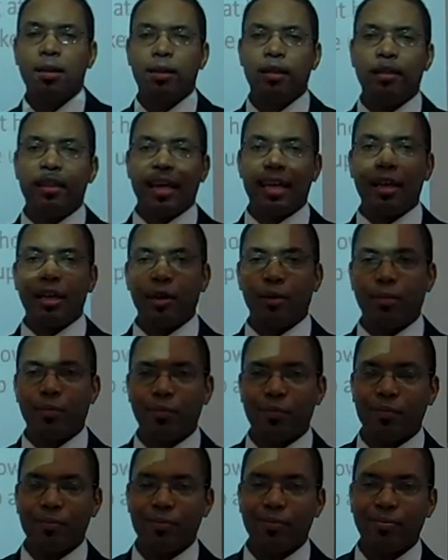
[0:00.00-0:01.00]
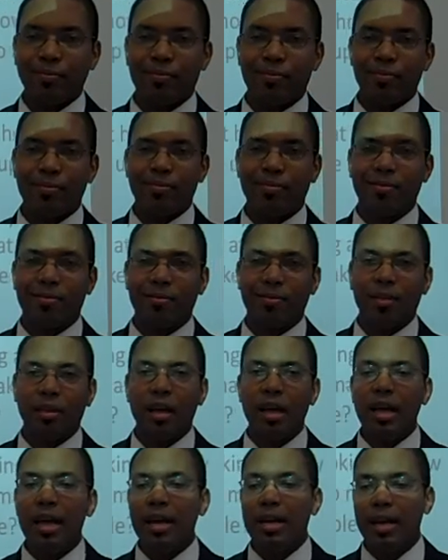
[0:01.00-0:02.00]
Thank you.
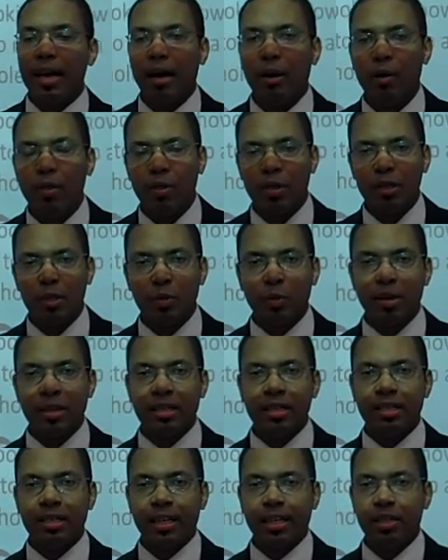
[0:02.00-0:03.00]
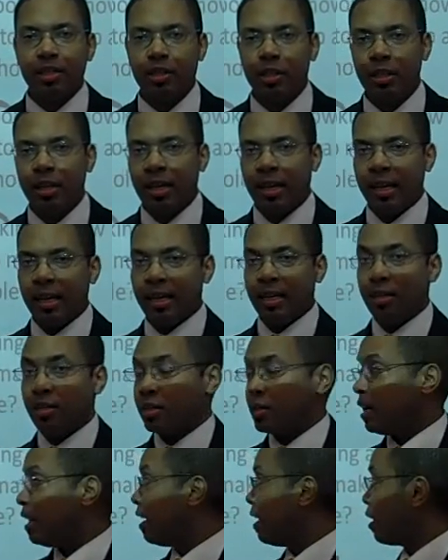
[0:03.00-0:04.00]
Now, this presentation
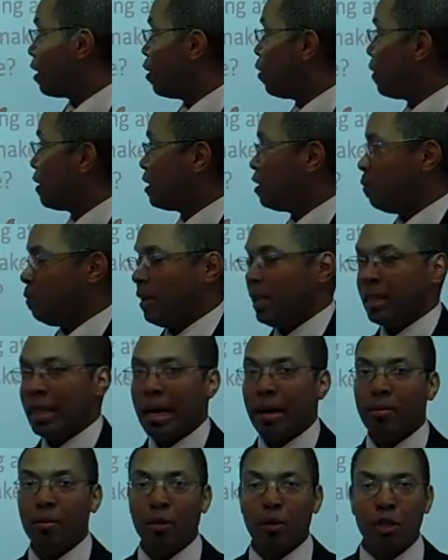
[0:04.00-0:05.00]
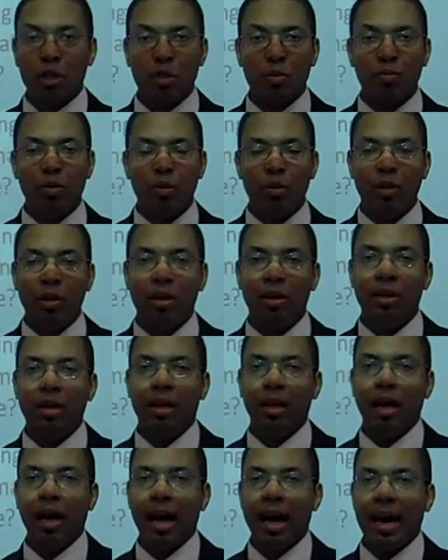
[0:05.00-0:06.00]
is going to be a lot more smoother.
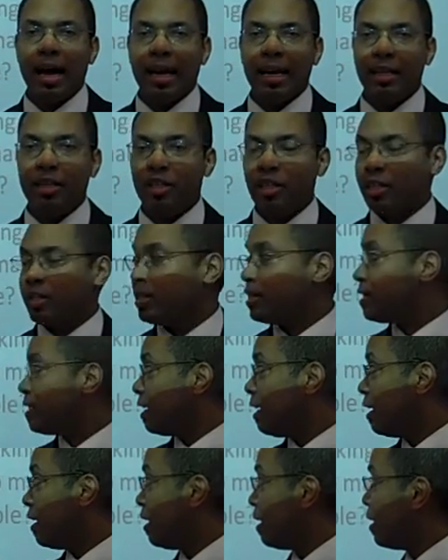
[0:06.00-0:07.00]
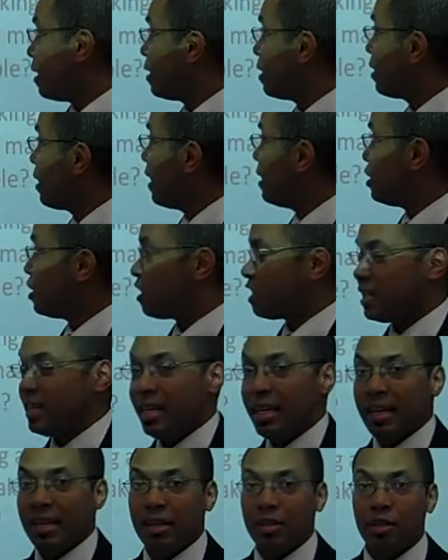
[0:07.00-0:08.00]
I just
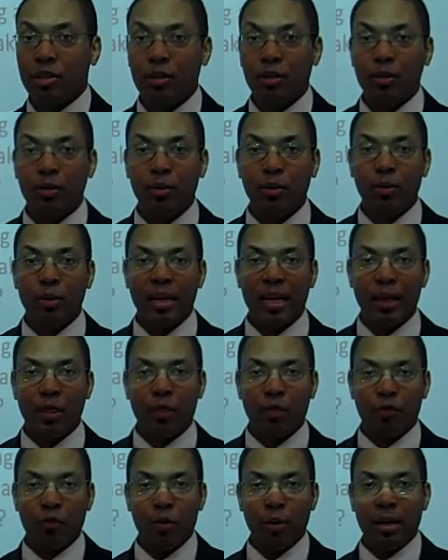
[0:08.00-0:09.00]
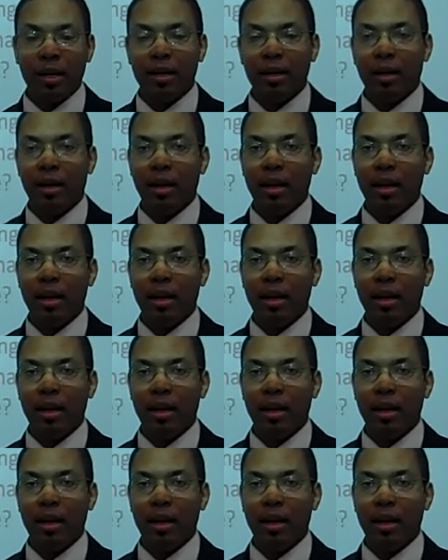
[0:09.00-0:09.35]
needed to get through it,